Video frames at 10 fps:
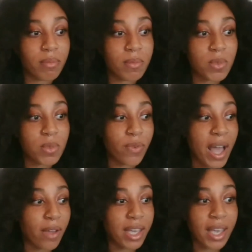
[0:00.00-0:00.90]
sort of how
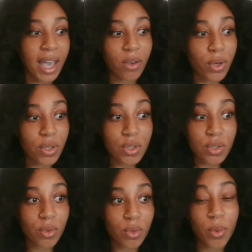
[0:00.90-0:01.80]
they're getting on at
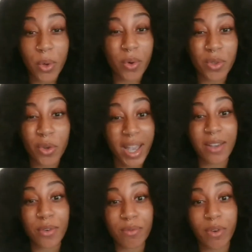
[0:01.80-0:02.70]
school or not getting
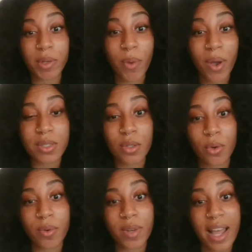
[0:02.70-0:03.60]
on very well at
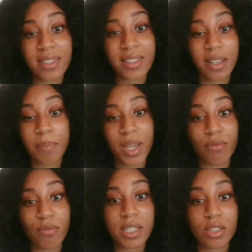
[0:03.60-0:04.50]
school. And that can be
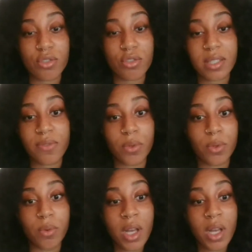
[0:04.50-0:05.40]
really stressful
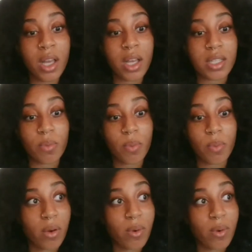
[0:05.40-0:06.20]
as well.